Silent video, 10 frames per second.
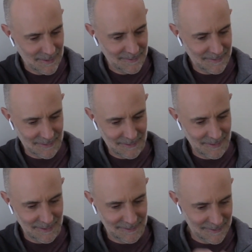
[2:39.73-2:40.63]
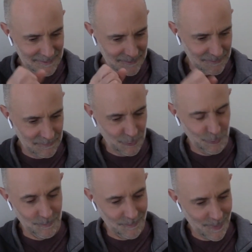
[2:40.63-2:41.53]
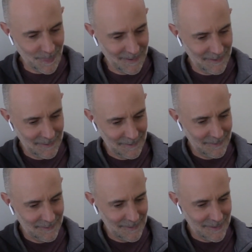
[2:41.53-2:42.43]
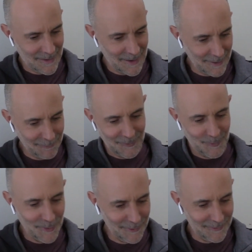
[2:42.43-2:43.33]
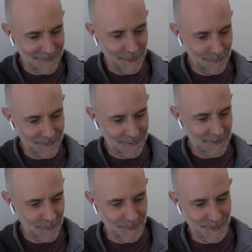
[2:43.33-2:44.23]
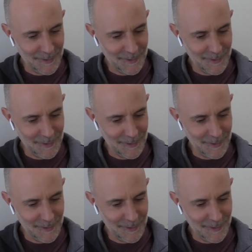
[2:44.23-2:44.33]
suddenly just whoom, I was the bar of soap of the